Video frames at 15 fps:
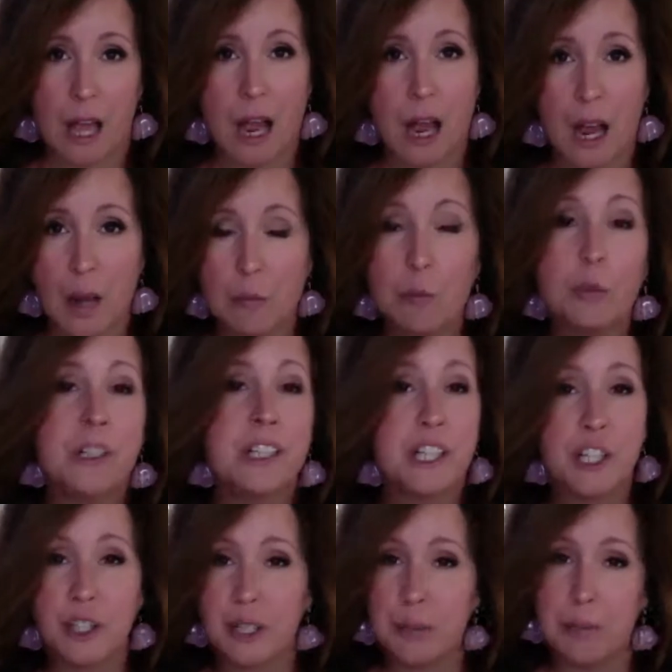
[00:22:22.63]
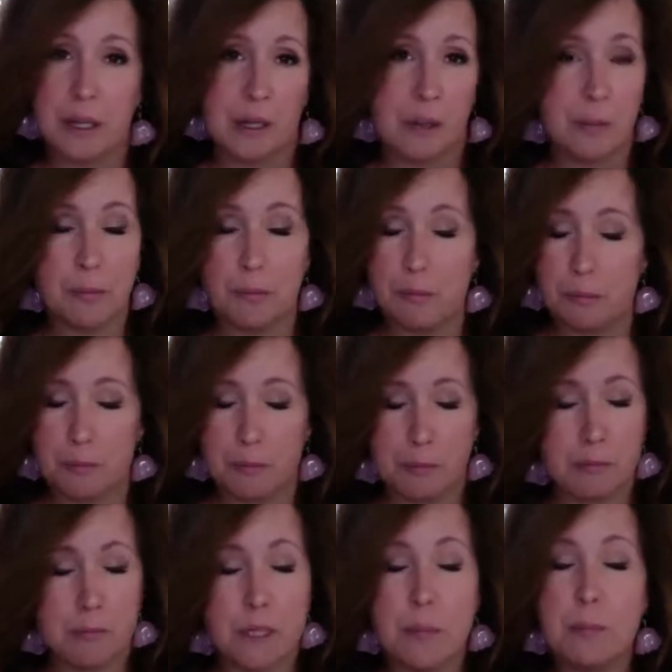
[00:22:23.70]
I'm really good at making
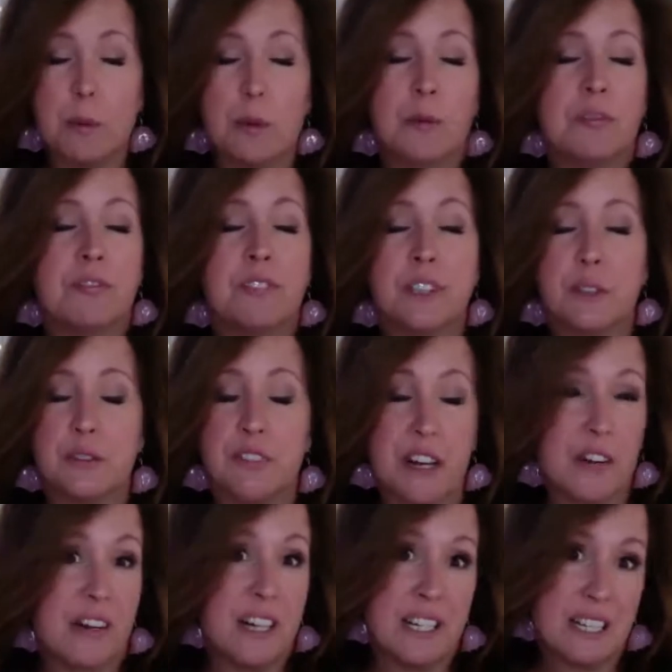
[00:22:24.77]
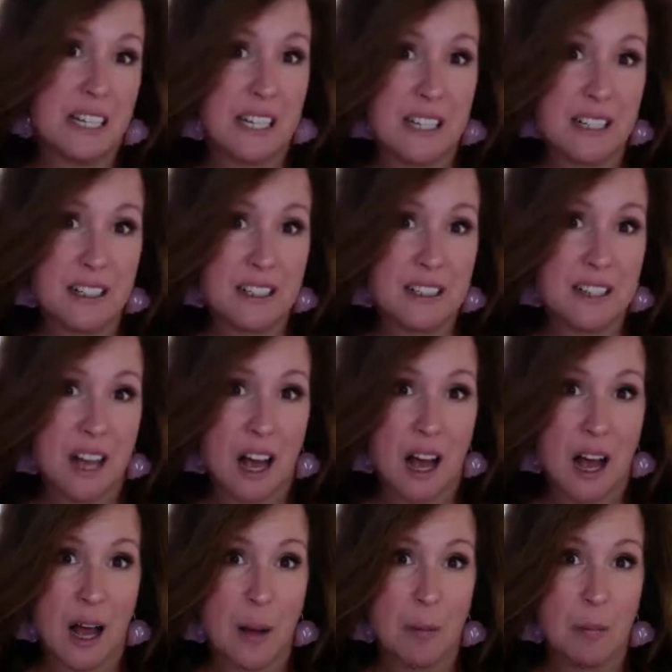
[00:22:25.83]
people feel very at ease.
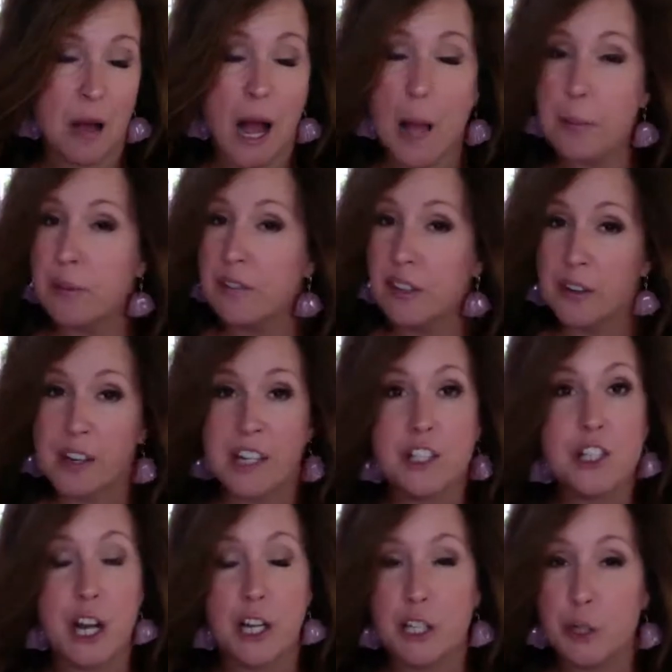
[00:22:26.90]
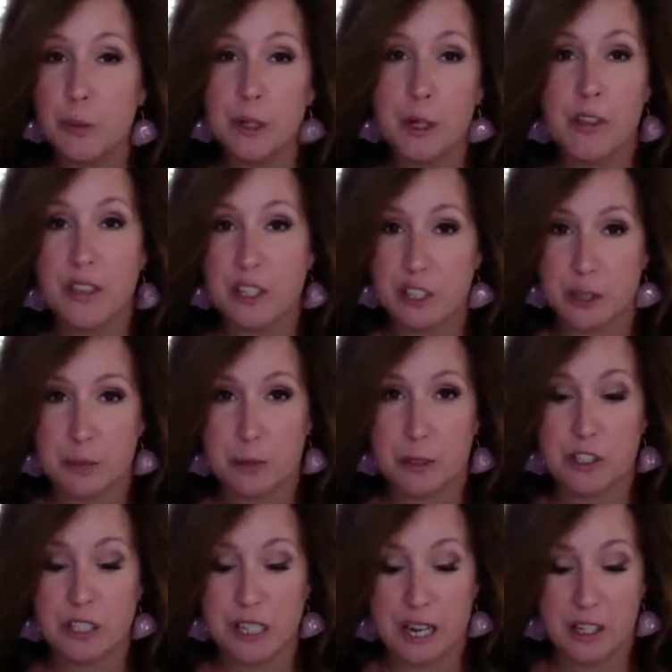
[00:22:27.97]
I'm a very genuine, authentic
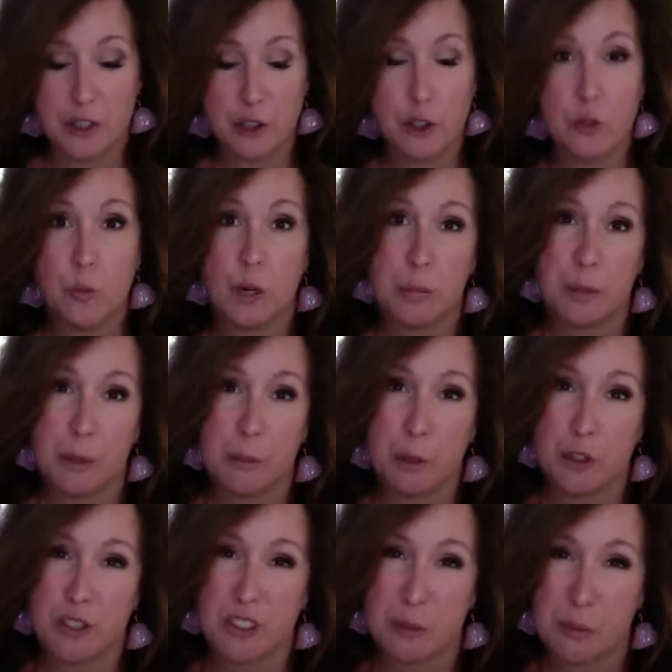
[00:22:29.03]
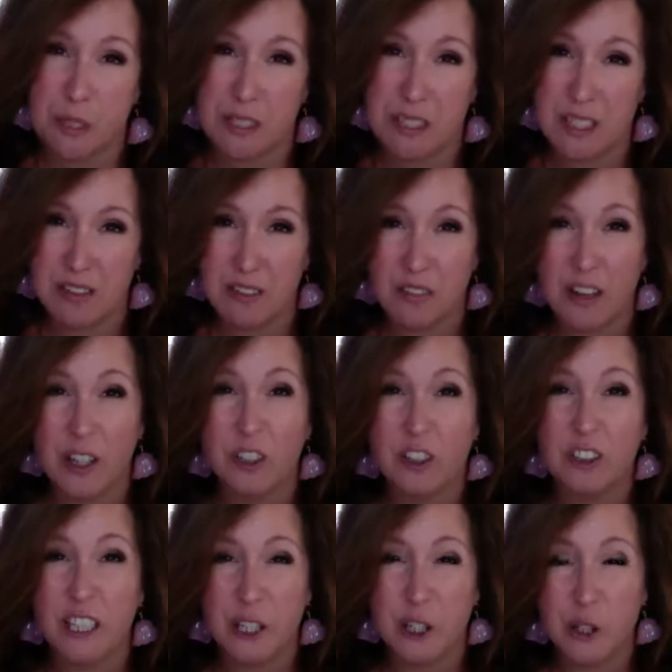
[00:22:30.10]
person. I do wear my emotions on my sleeve. If I don't
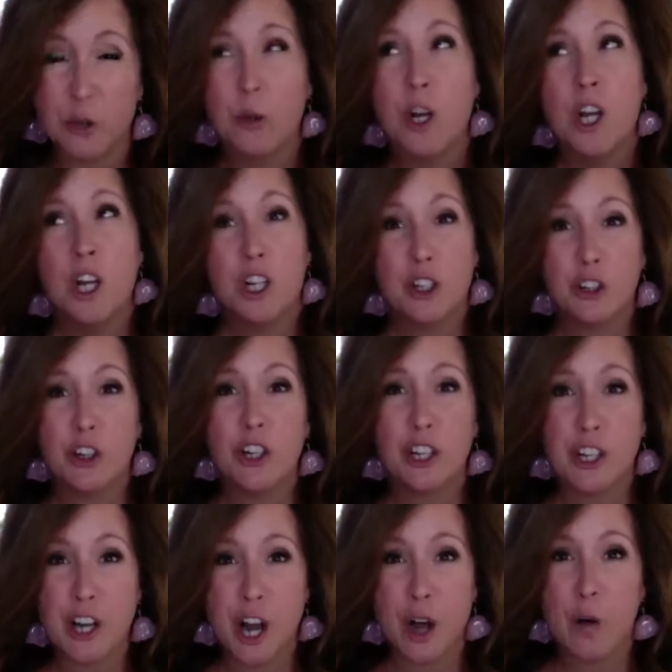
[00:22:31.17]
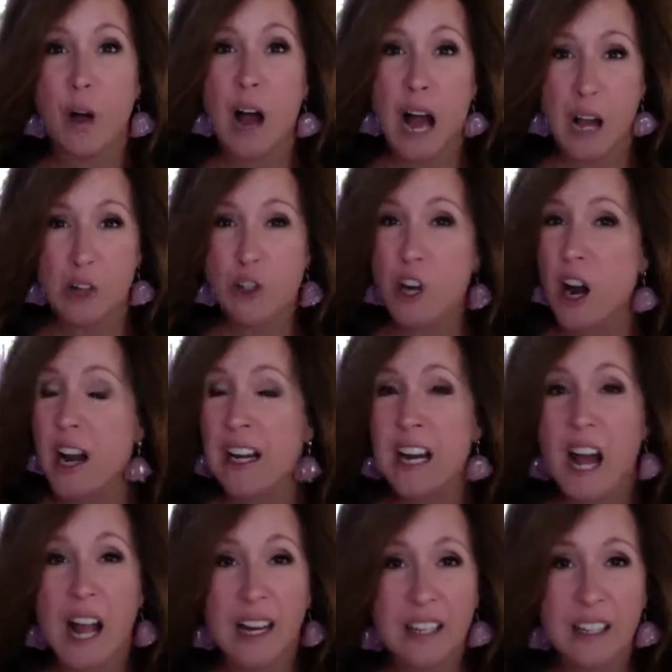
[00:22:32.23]
like you, you're going to know. I'll try and
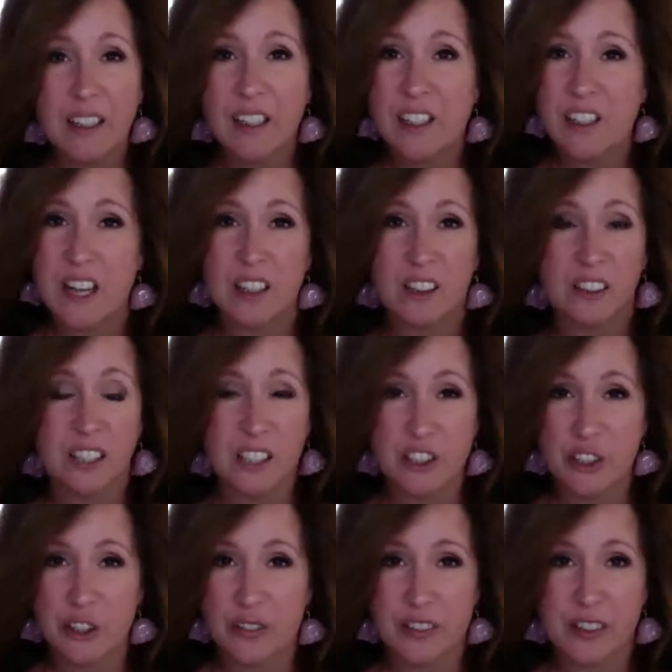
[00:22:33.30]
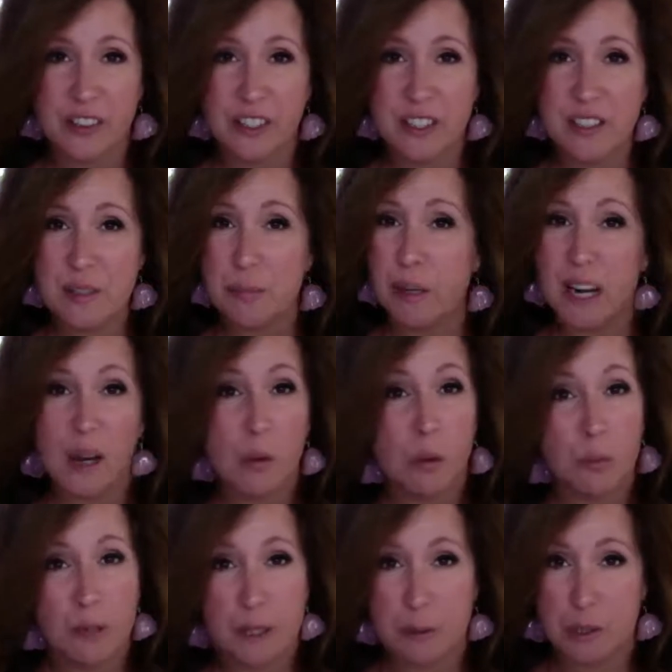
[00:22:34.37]
hide it because I don't like to hurt feelings, but I
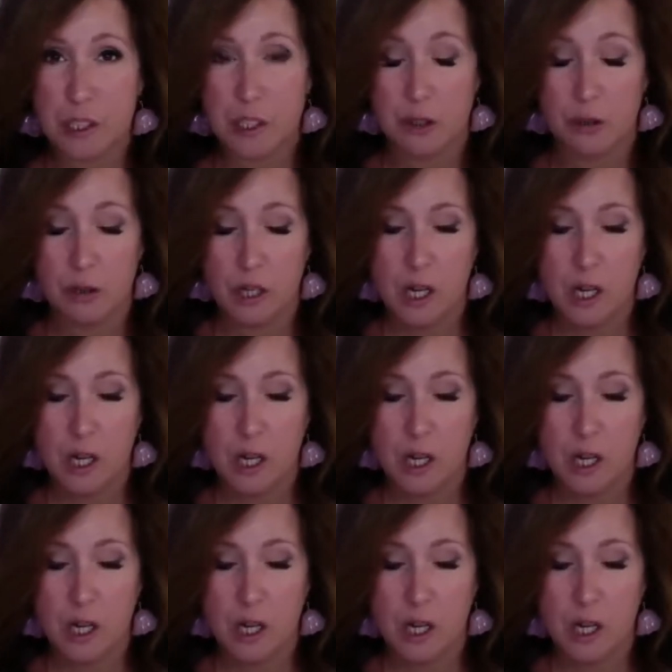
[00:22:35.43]
won't be able to.